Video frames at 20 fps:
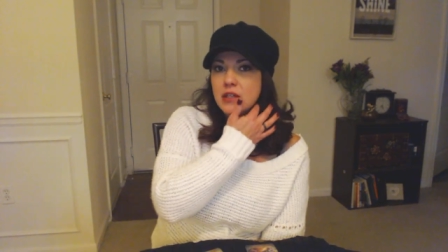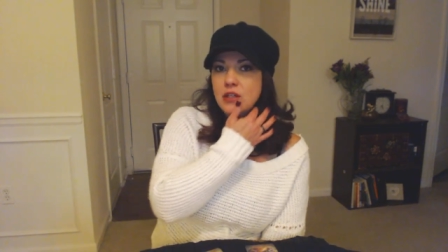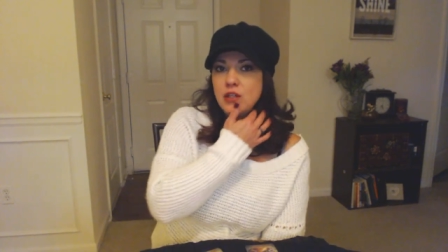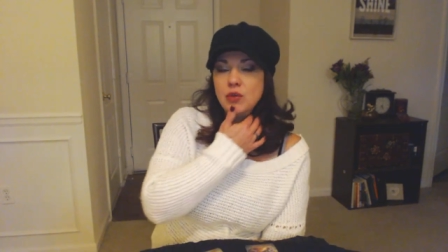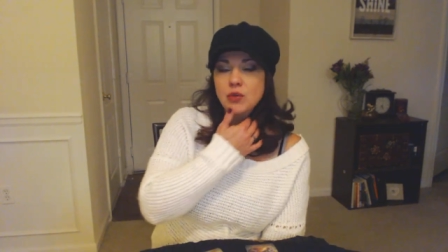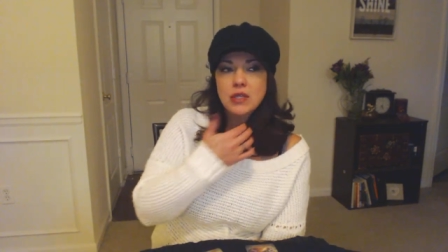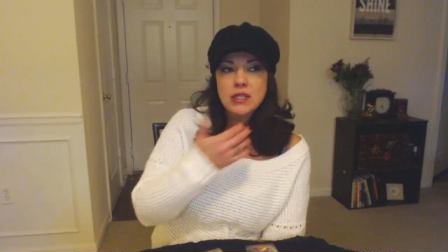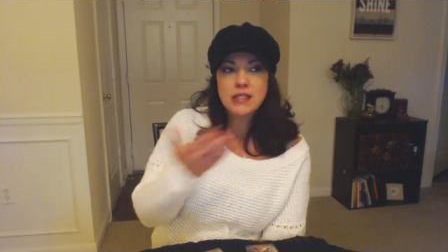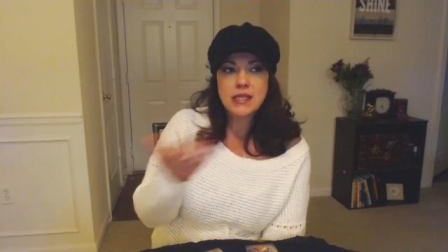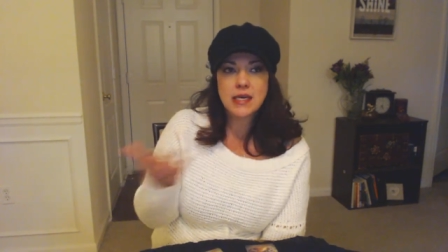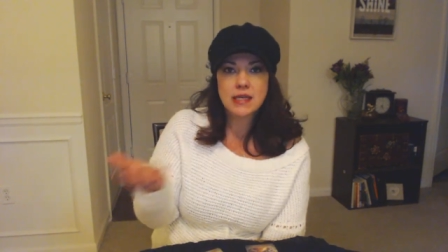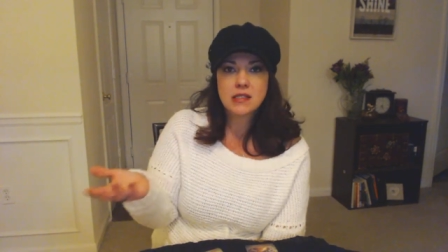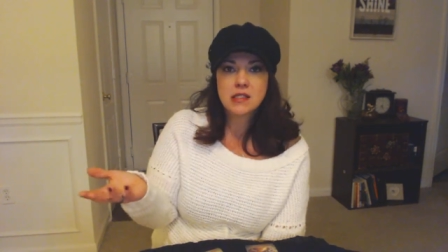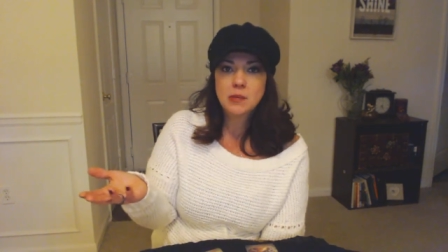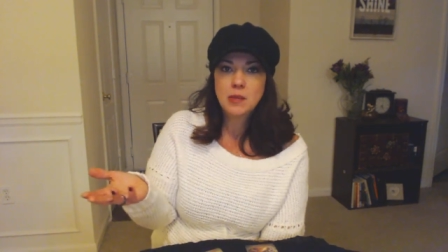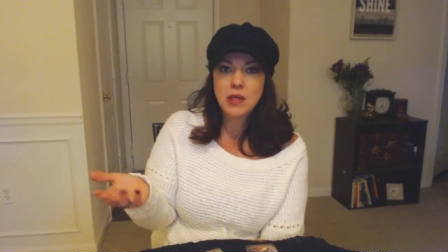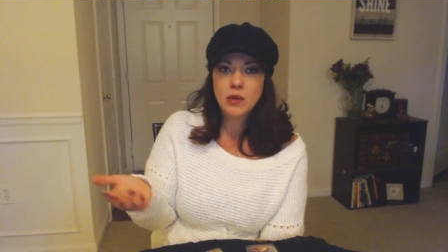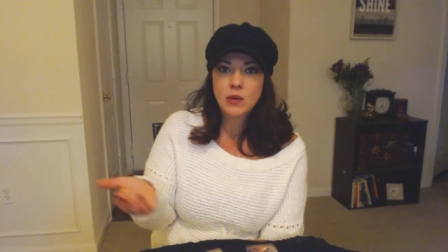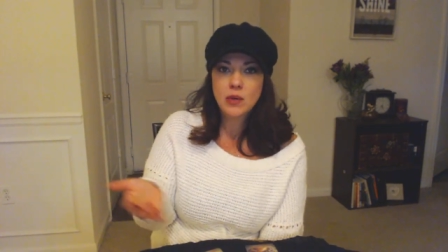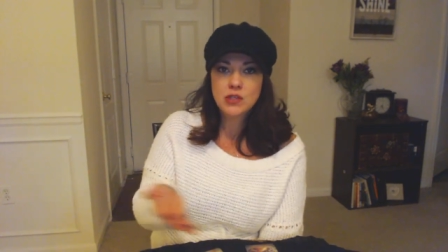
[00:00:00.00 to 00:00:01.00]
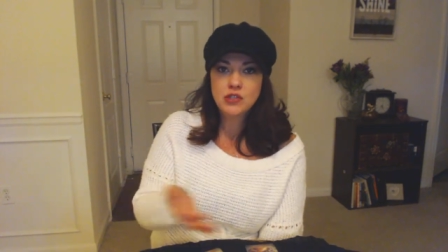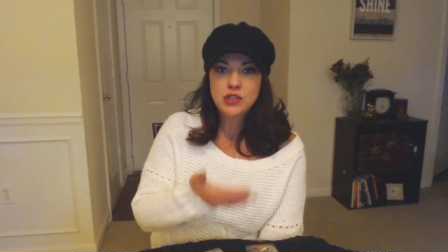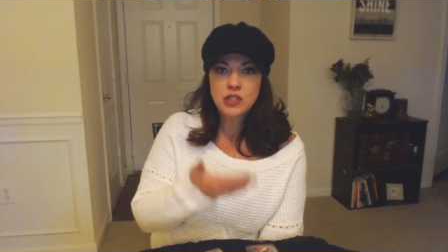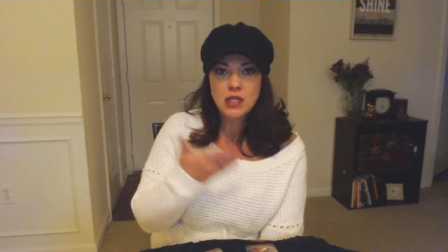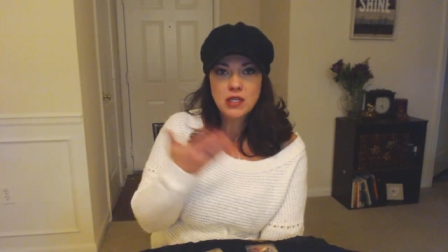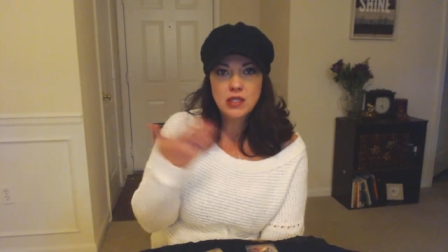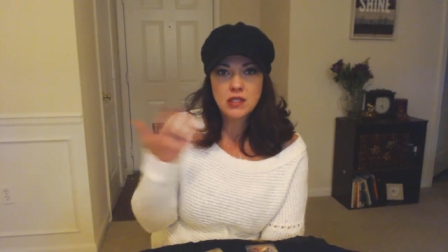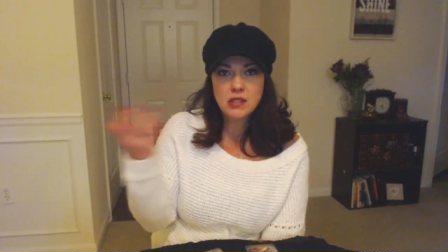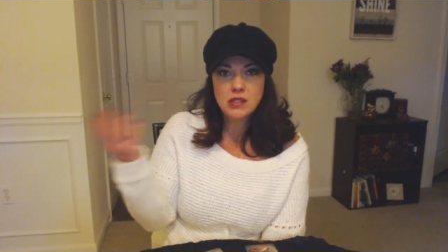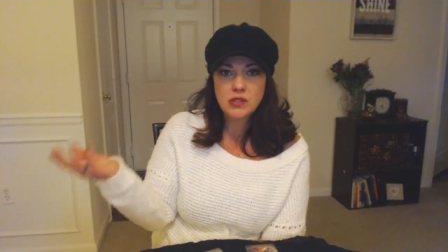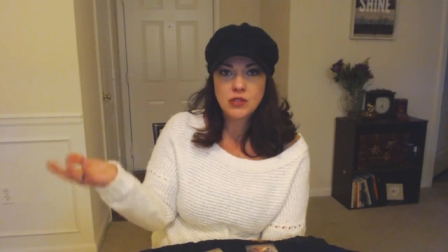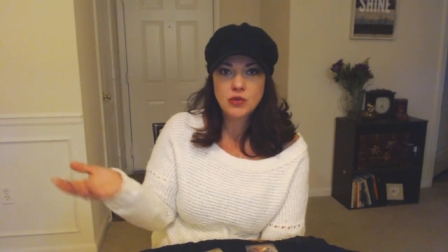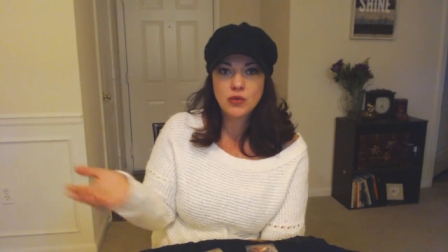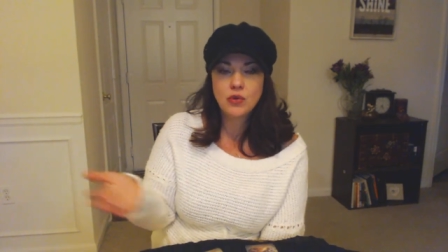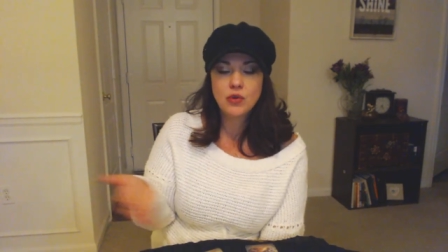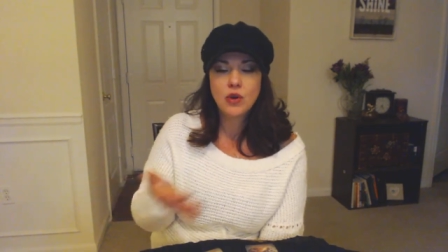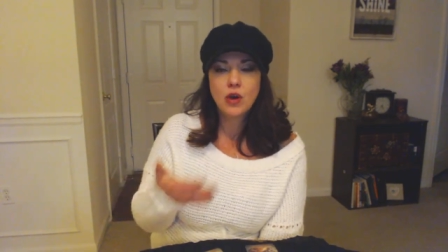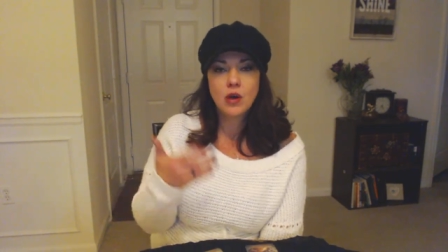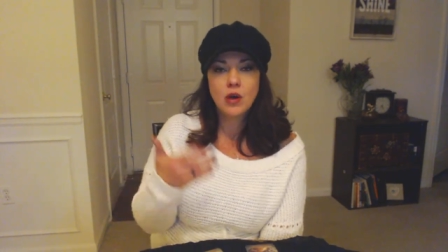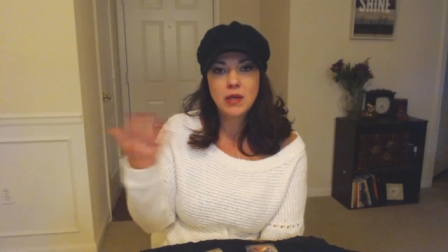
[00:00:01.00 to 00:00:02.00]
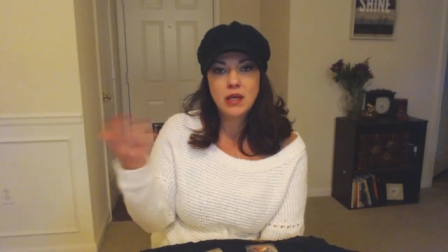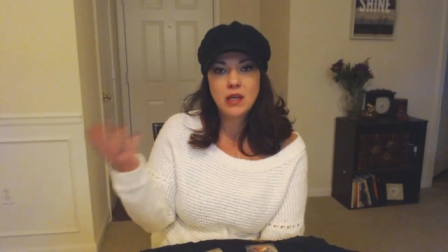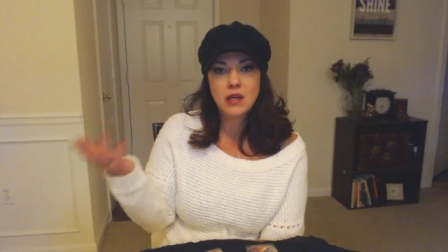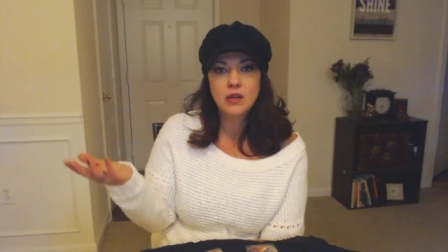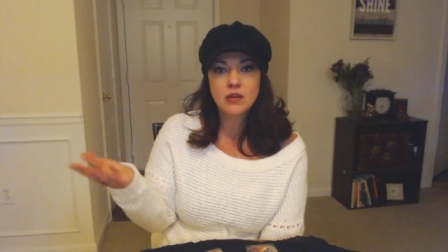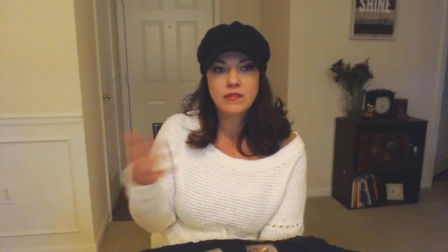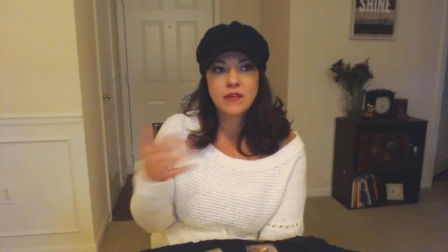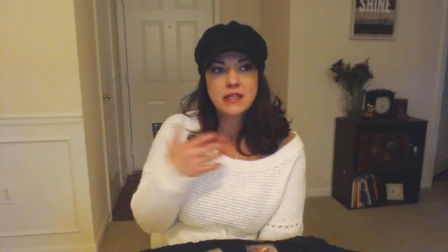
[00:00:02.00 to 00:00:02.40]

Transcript: and you can text me questions, you can call me